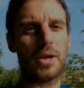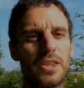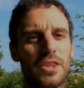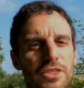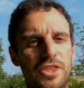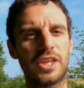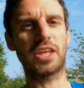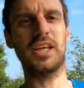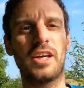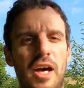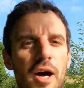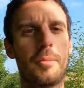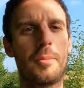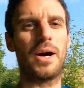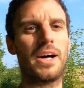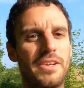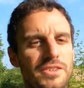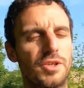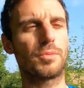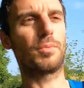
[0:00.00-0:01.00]
big thing
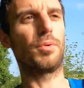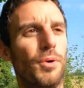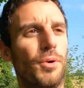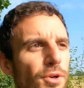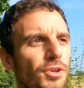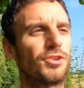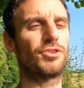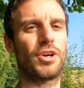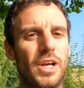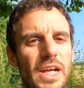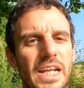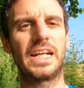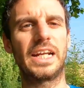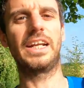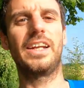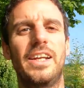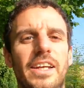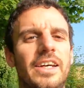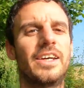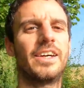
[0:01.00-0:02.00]
about support
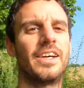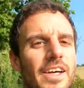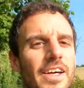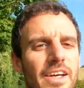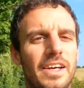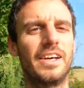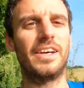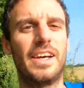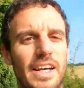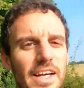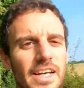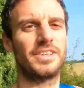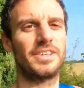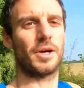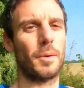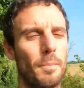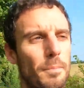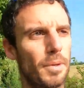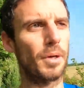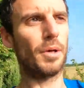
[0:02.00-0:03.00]
training is
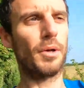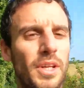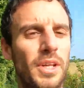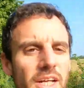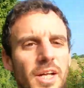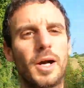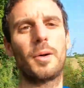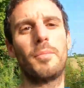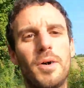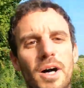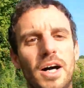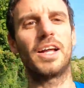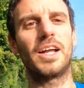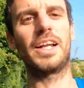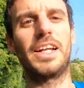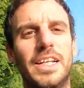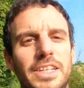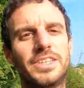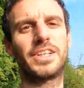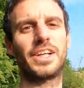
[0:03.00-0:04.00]
I'm building a
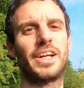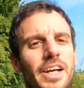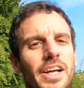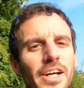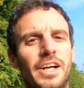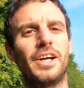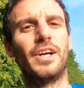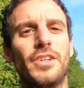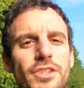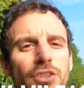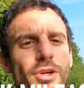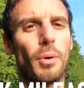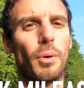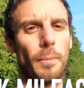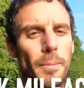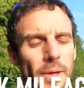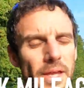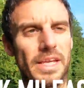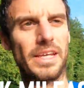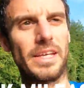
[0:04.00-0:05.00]
mileage to
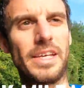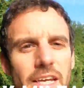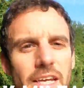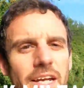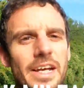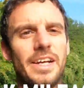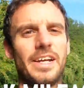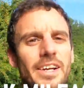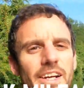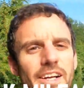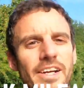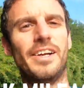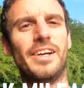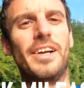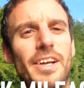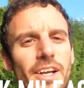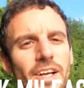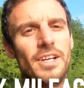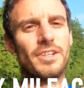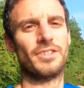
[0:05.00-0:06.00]
a peak.
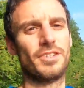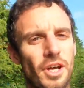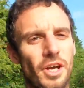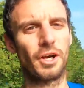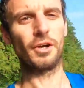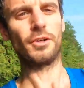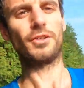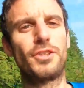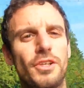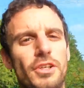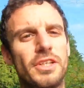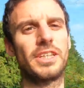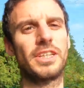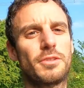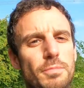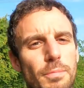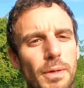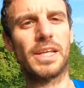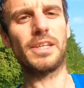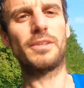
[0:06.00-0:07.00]
So during
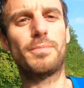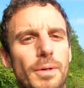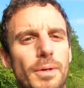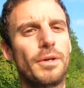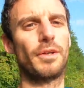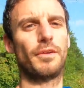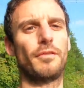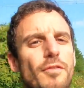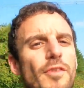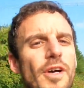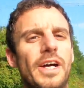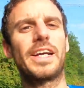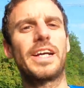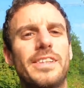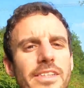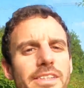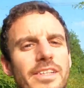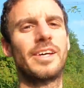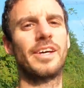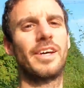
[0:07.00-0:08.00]
this base building
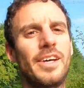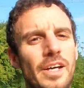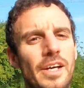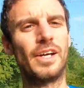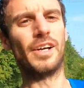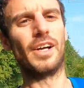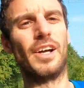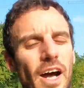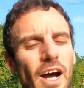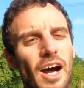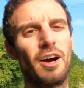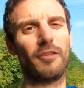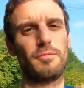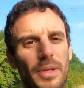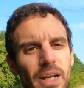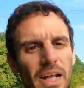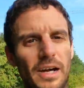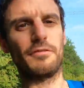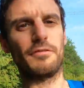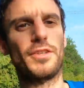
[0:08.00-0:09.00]
phase, I've
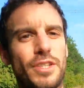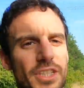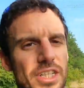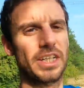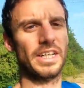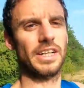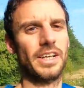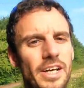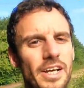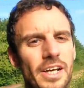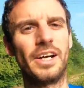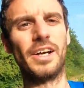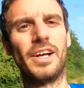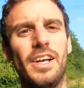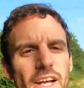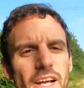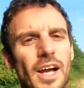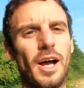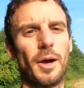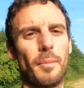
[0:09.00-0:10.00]
been averaging
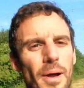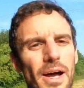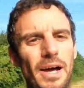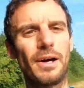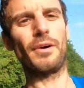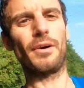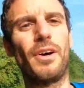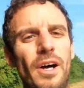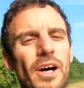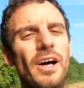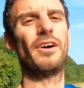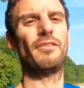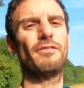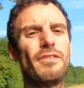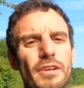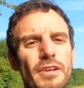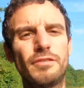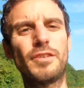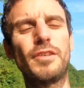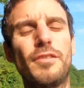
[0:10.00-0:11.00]
about
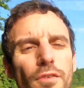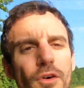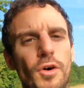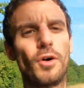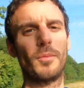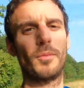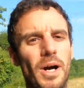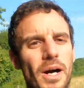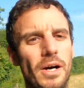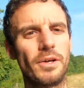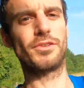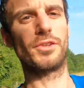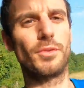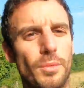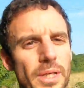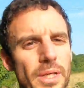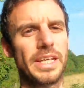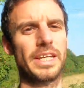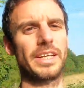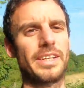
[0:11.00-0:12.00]
54 miles a
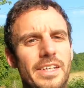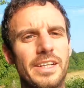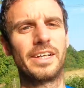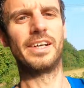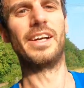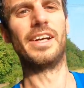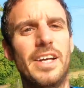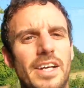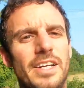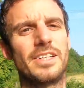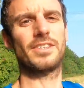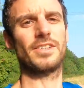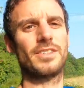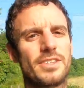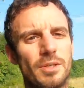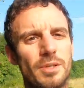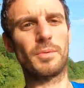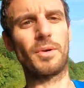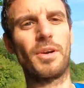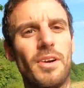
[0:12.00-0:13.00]
week, so
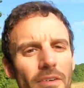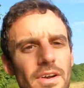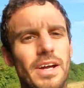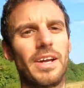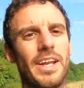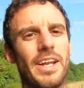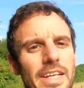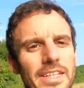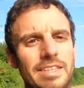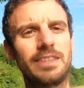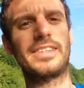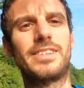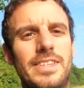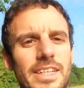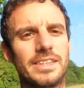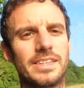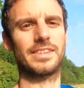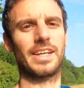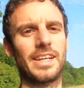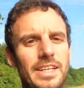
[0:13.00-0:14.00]
somewhere around
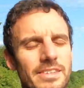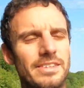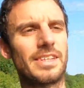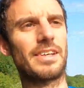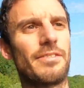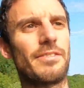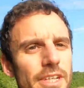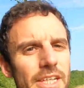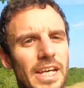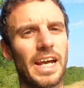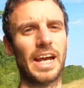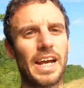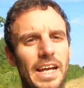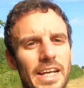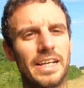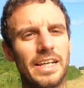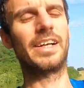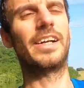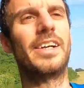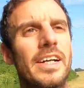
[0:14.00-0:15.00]

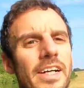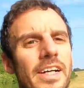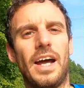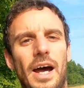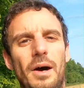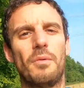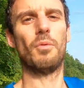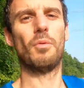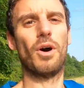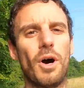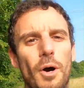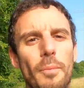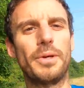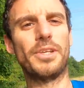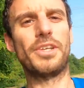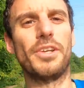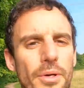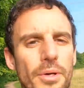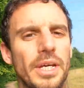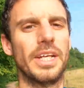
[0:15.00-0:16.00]
86-87k. And what I'll be
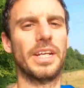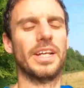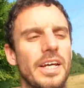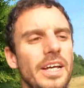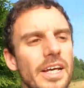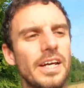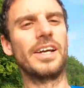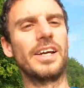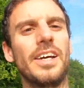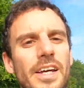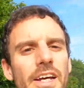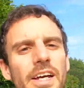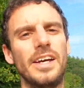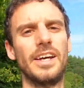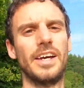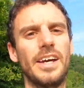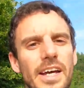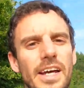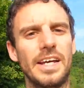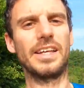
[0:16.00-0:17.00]
doing
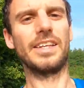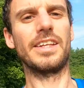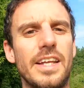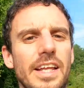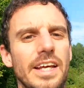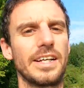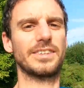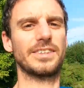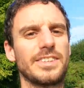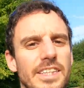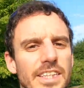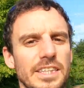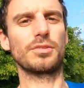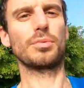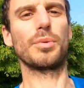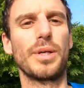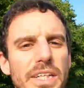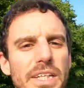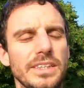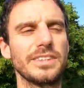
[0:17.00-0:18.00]
in the next 6
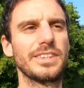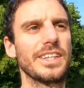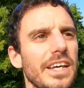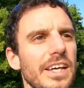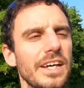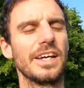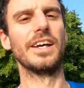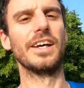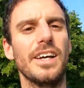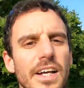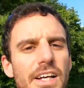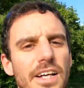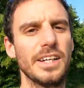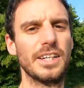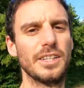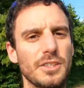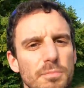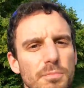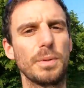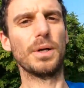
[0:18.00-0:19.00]
weeks
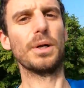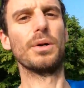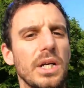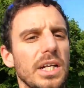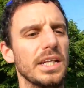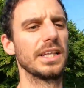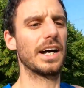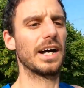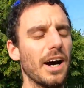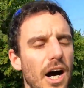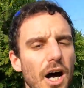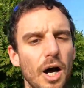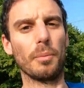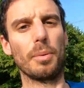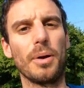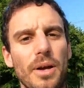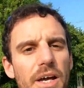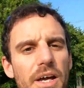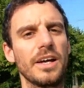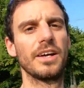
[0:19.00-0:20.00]
is building that up
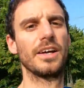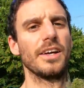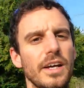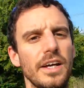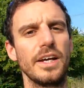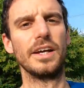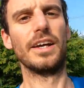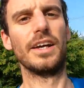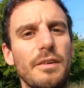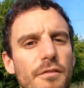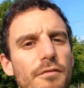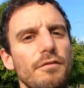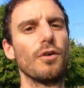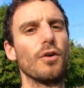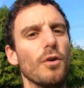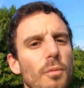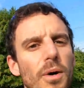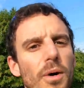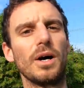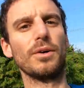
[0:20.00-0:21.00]
in
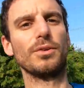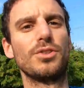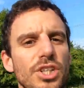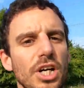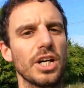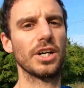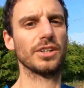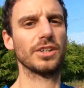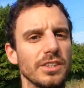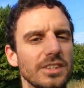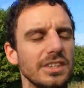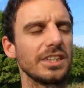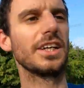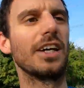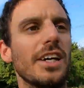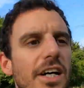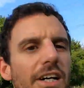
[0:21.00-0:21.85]
4-mile chunks.